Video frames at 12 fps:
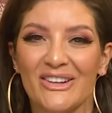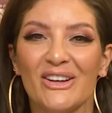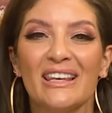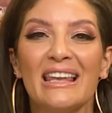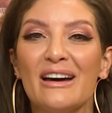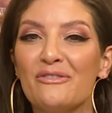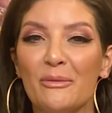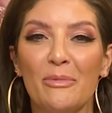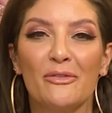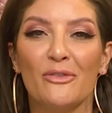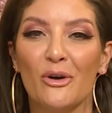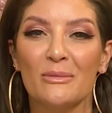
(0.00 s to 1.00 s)
And her love for
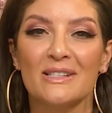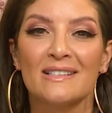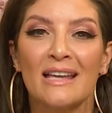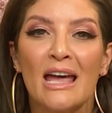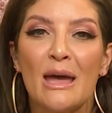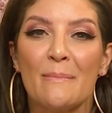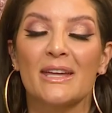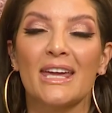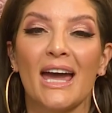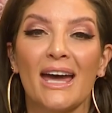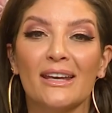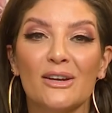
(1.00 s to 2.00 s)
performance
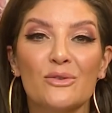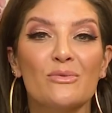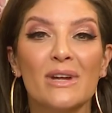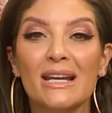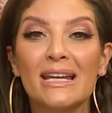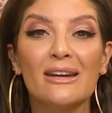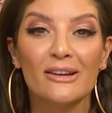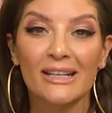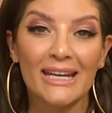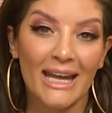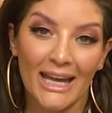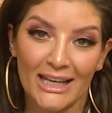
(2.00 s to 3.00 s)
began at a really
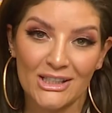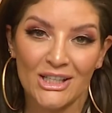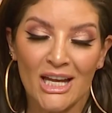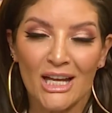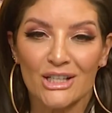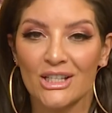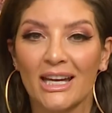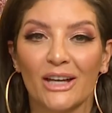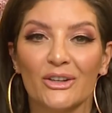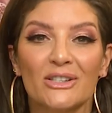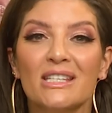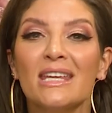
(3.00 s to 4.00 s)
early age. She
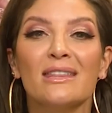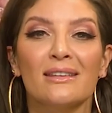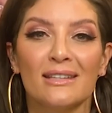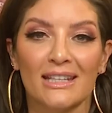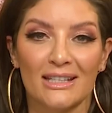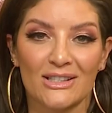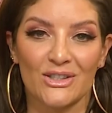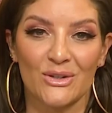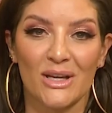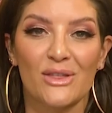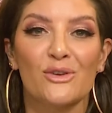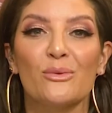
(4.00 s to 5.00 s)
cut her teeth in the
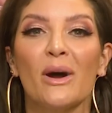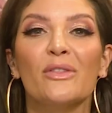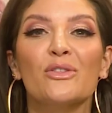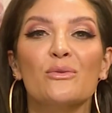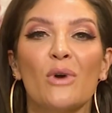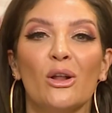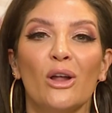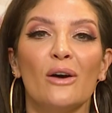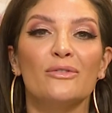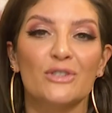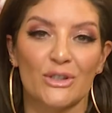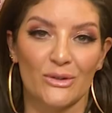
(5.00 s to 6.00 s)
industry throughout the role
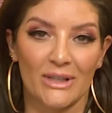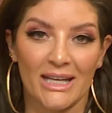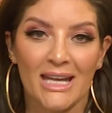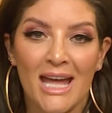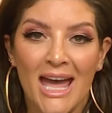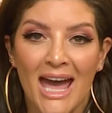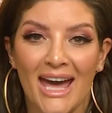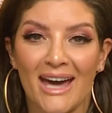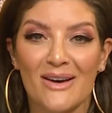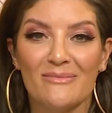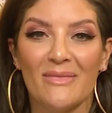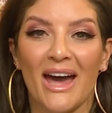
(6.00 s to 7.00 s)
of Thuli
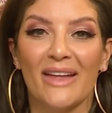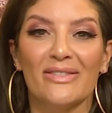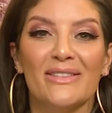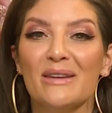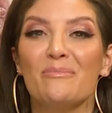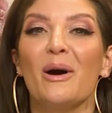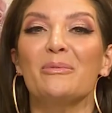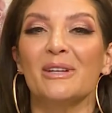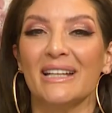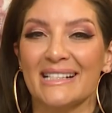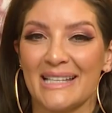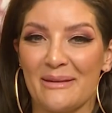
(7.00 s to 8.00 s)
um, and the
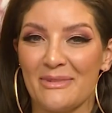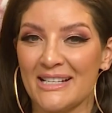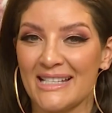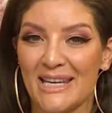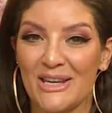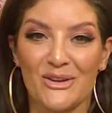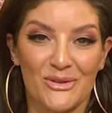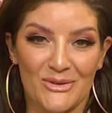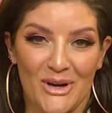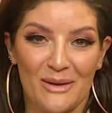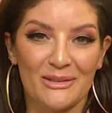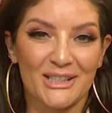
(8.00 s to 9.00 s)
popular SABC youth
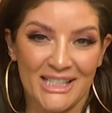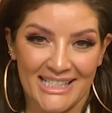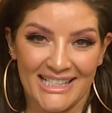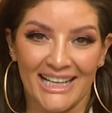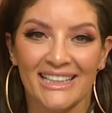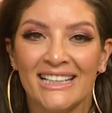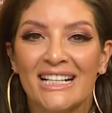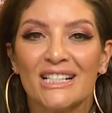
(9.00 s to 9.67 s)
drama Tshisa.